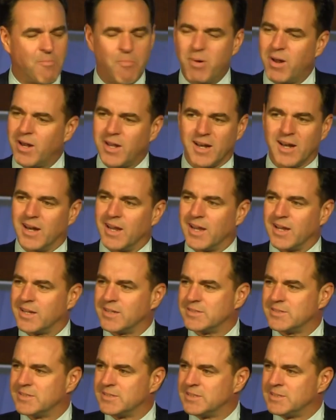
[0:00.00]
completely.
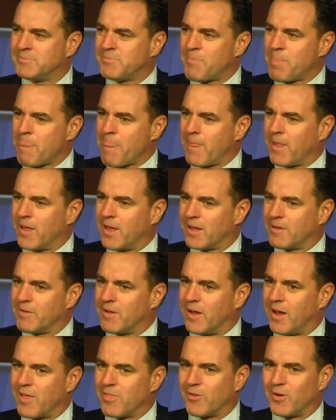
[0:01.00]

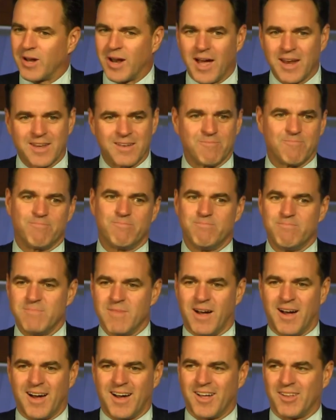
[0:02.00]
I thought,
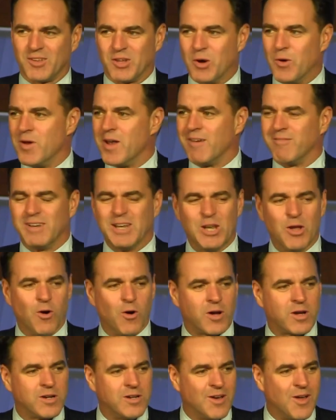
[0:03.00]
i will go and have a
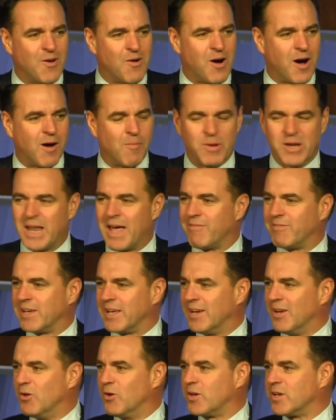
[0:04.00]
look. No harm in
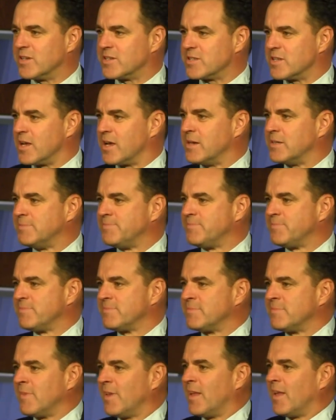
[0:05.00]
having a look, is there?
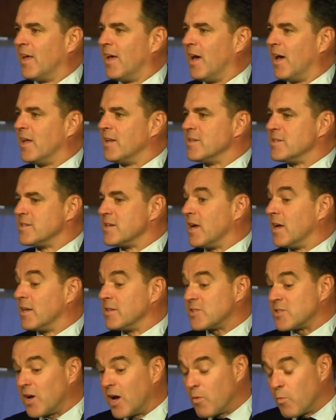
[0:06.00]
And
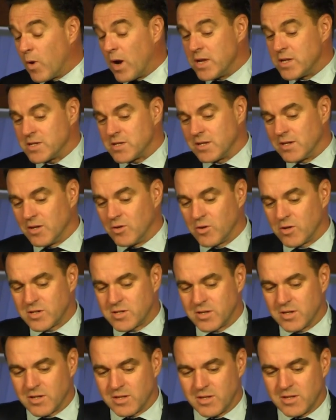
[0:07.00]
uh, so I went and
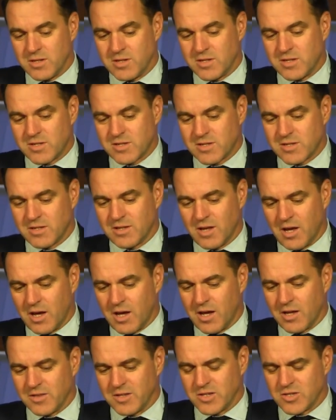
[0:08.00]
looked at these,
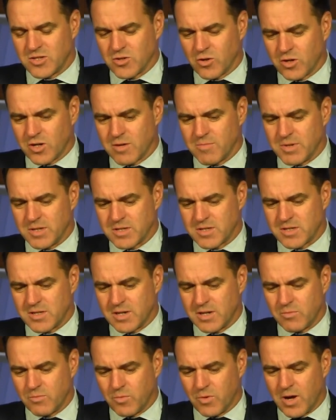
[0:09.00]
uh, these documents
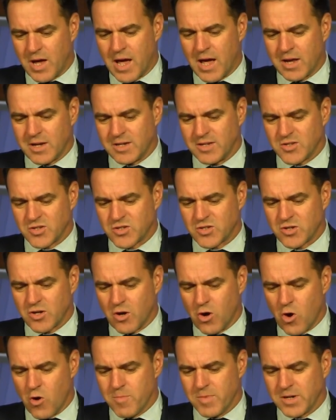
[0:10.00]
that were at his
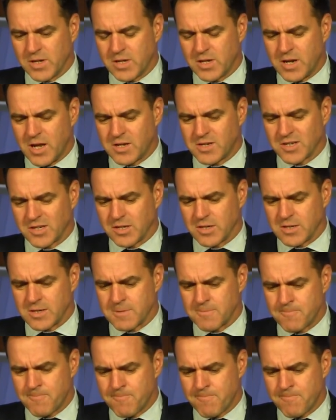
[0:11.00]
home in Connecticut